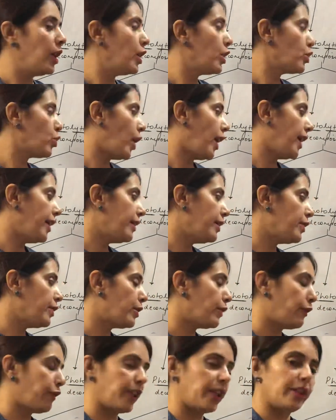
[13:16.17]
So
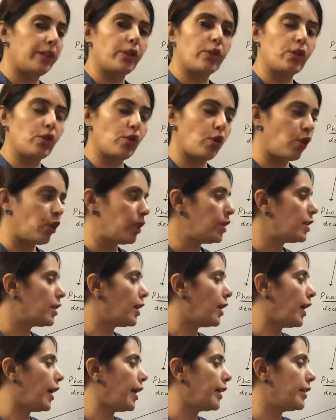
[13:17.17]
identify the salt,
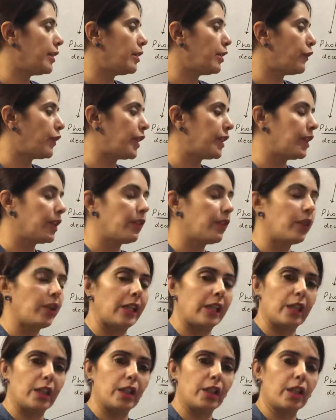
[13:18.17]
identify the
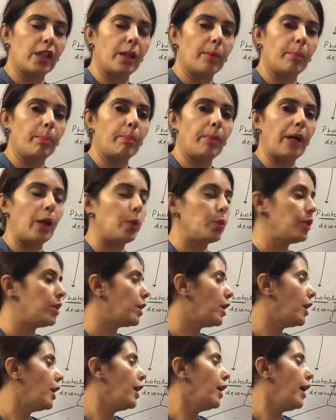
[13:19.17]
grey colored
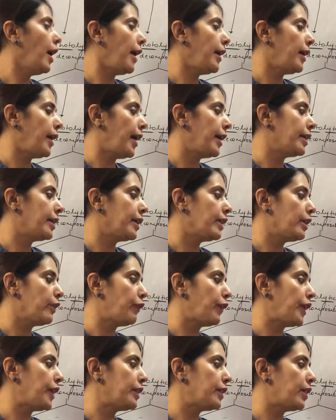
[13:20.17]
compound and
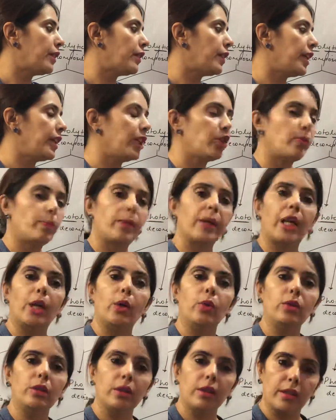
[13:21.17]
identify the reddish
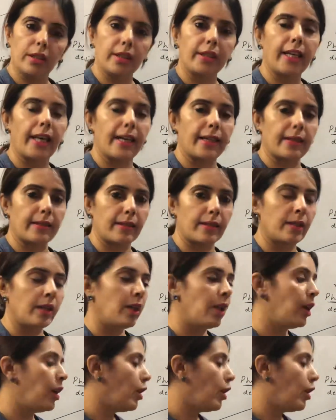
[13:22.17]
brown gas.